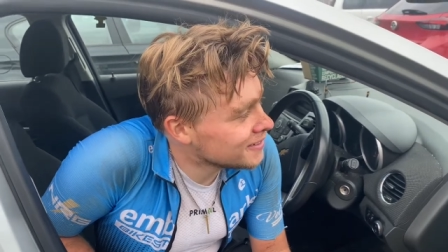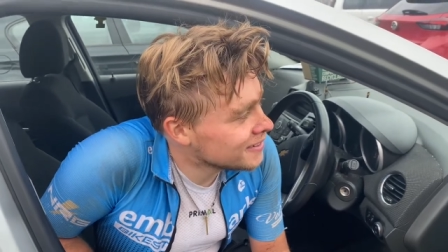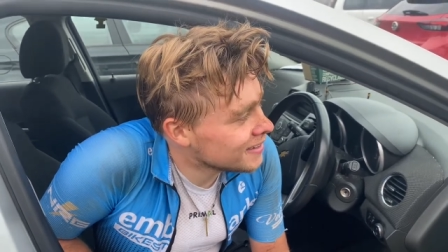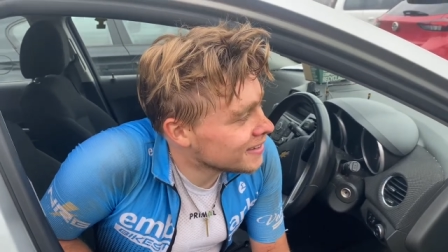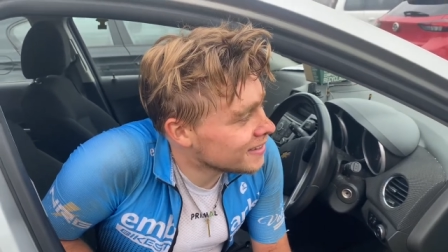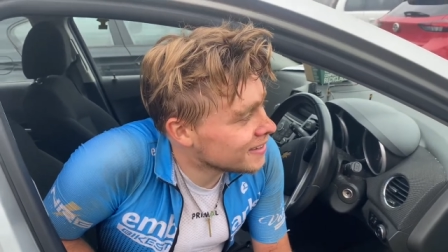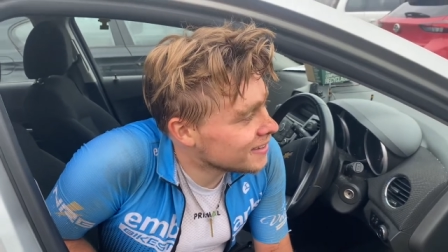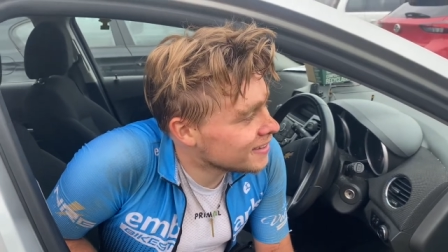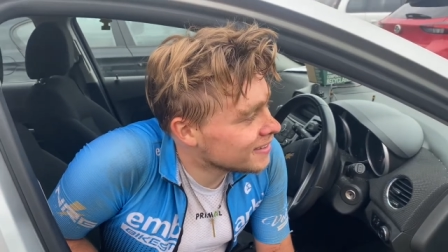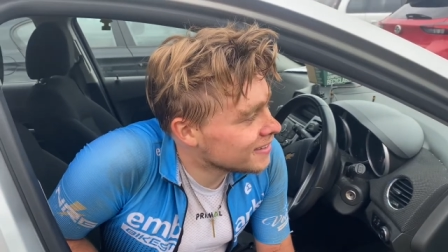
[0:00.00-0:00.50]

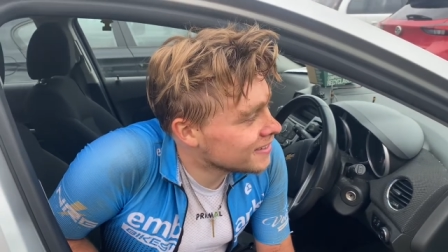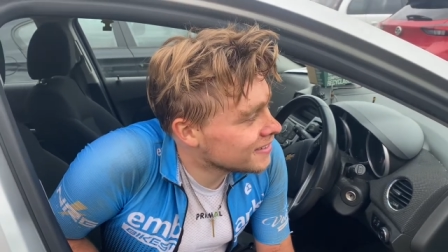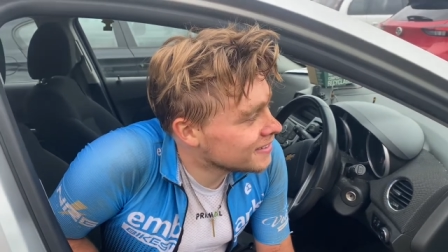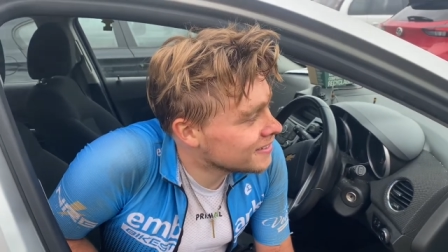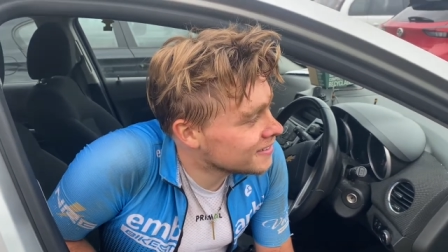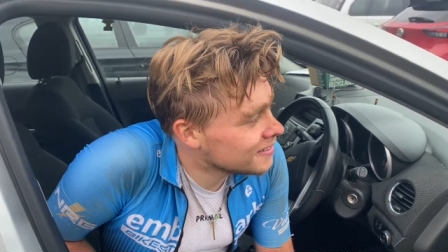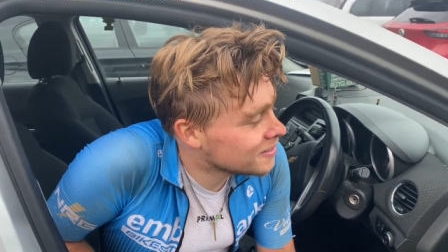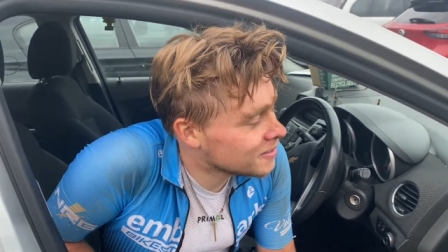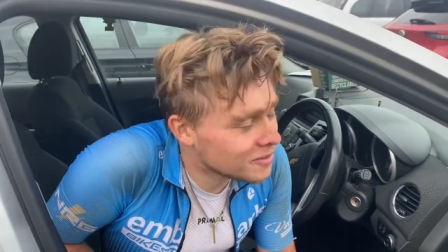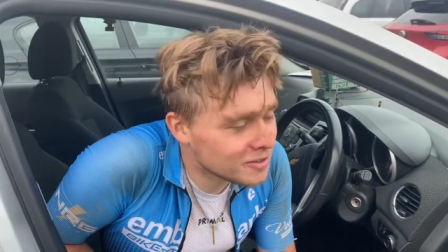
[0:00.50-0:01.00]

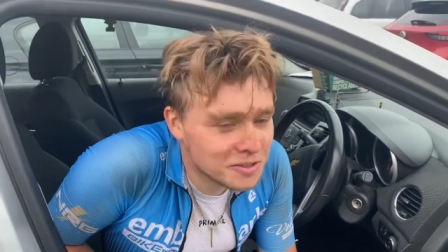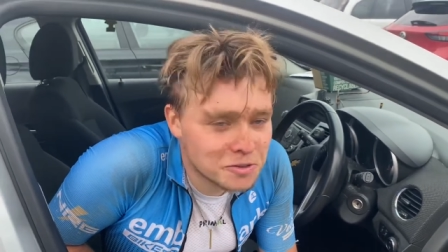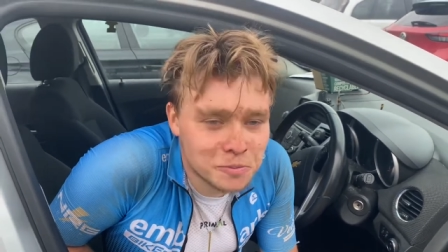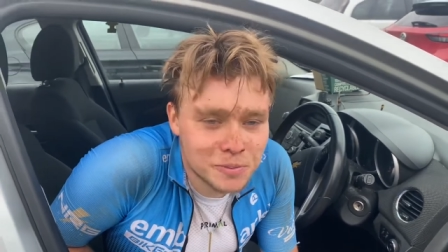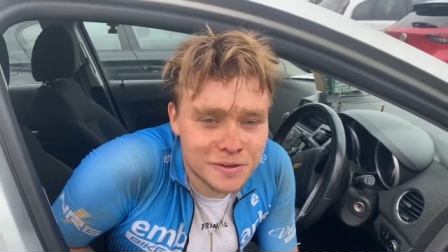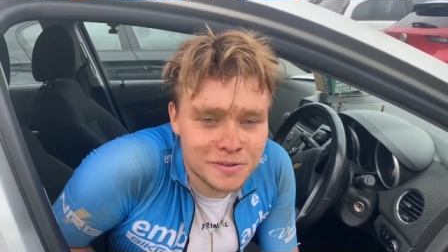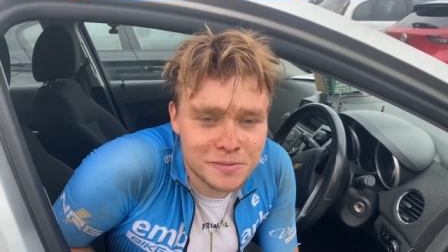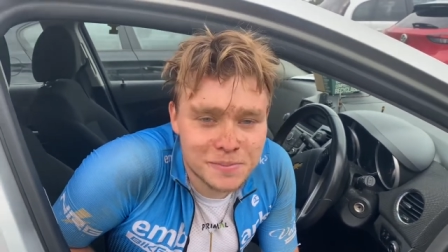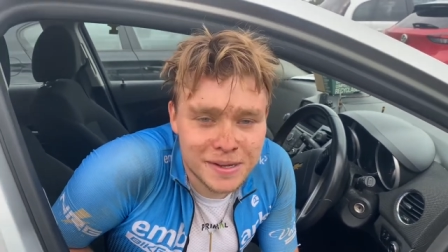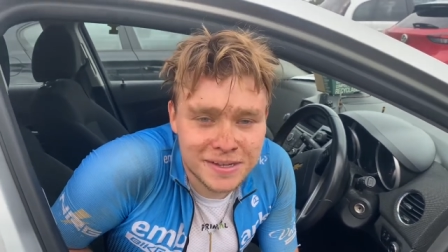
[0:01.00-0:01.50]
And got a little
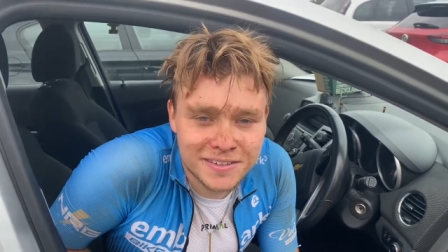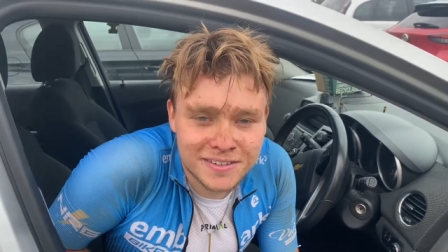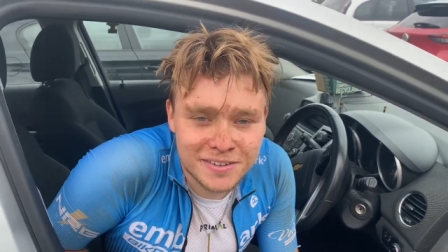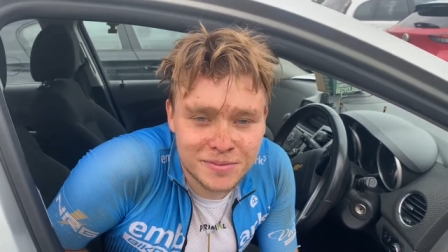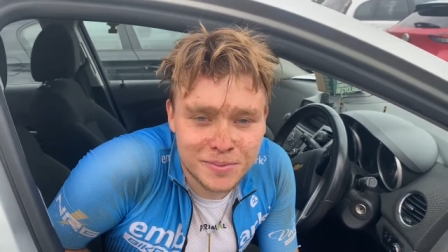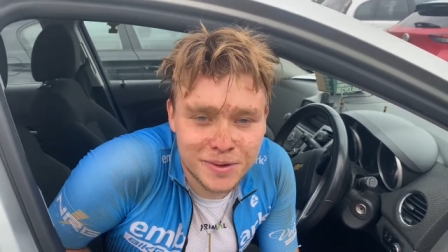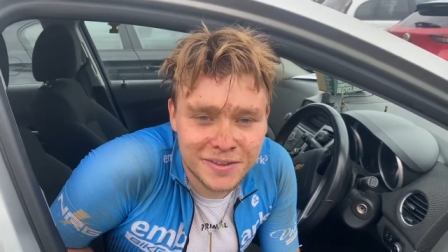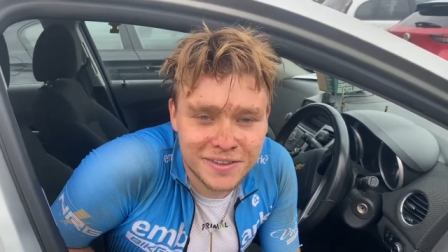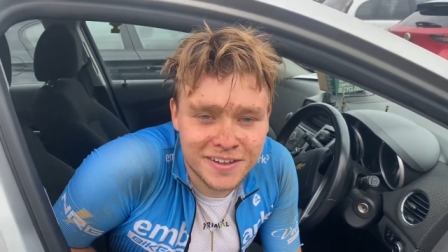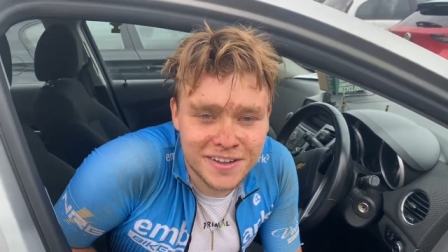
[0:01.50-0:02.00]
bit repetitive
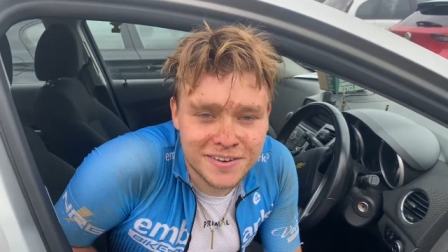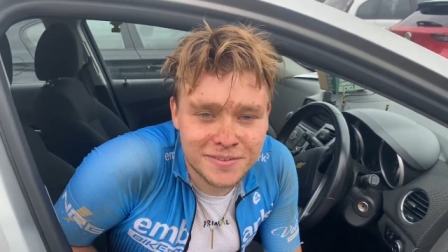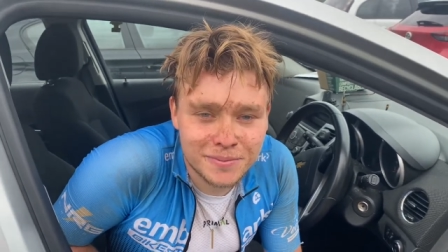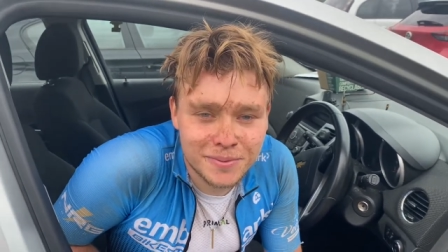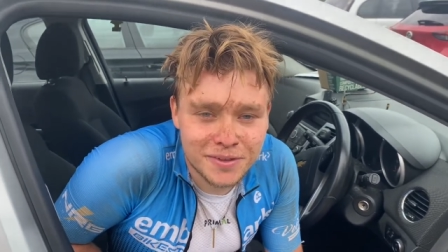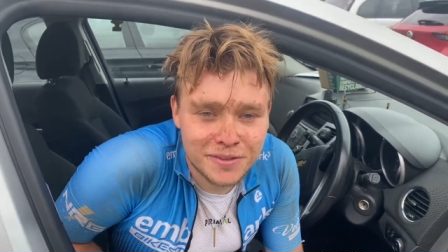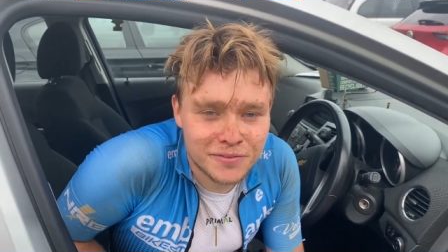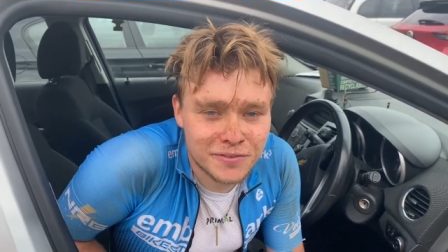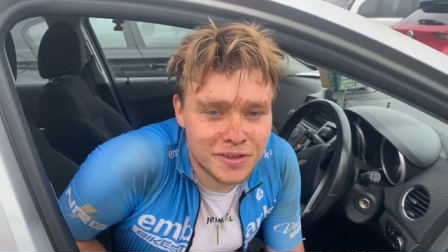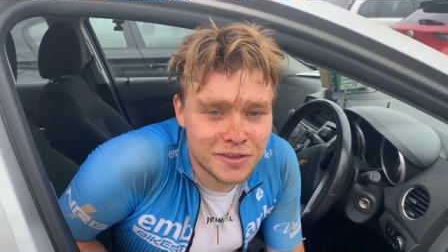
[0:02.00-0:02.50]
by the end,
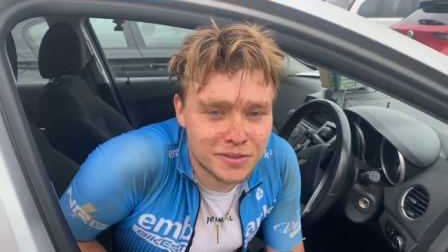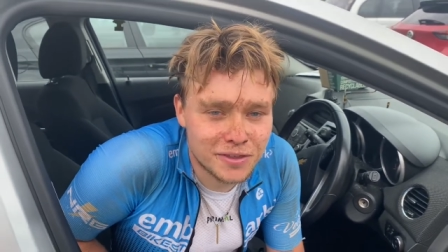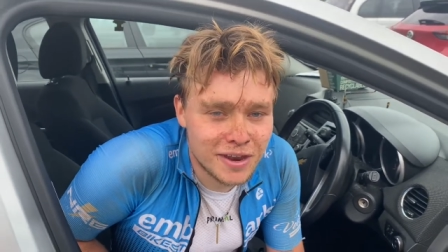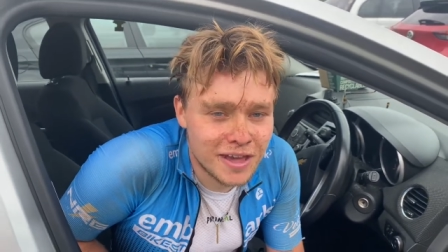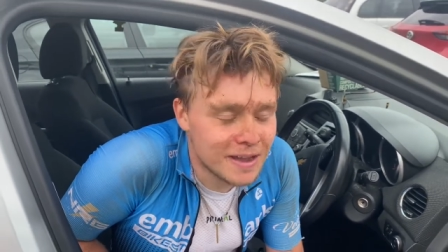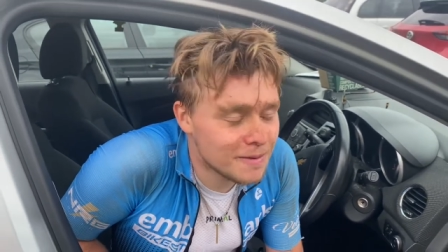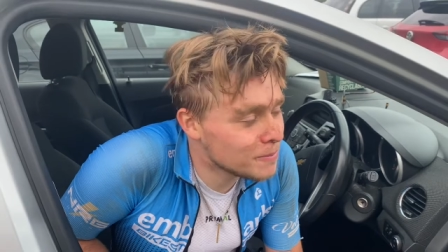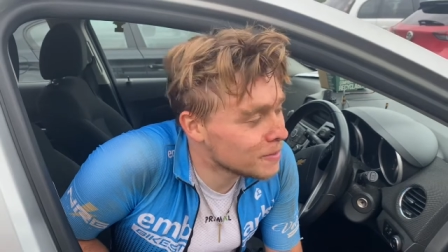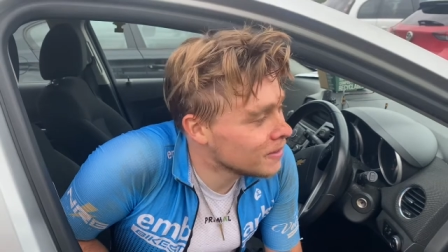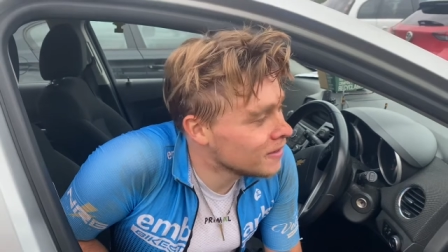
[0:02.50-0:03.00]
by the fifth
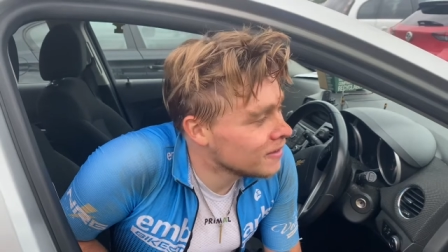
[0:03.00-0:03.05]
lap.